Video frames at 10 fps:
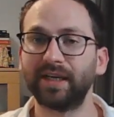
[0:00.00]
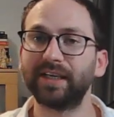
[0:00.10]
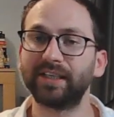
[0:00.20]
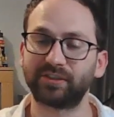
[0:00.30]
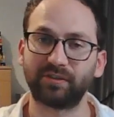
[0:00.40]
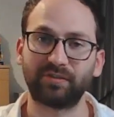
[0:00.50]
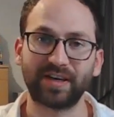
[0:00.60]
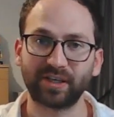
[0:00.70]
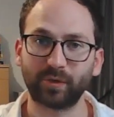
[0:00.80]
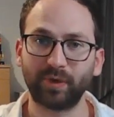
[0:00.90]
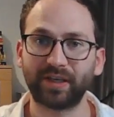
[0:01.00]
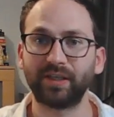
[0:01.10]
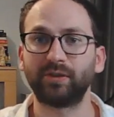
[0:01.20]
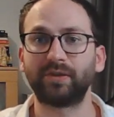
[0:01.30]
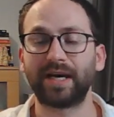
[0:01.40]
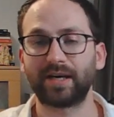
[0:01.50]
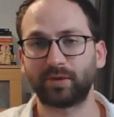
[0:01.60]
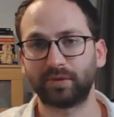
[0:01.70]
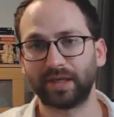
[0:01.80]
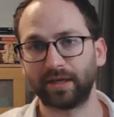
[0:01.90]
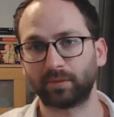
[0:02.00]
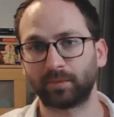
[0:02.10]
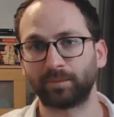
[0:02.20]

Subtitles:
So very quickly you narrow down.